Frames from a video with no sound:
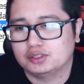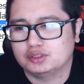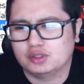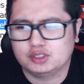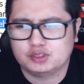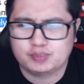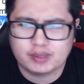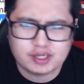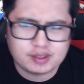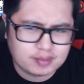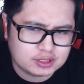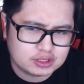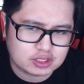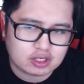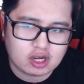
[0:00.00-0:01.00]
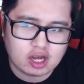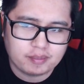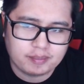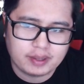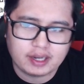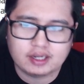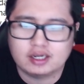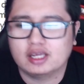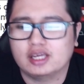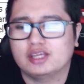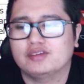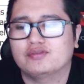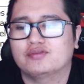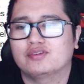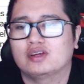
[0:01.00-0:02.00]
So it's pretty much a combat
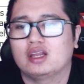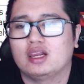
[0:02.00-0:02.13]
knife,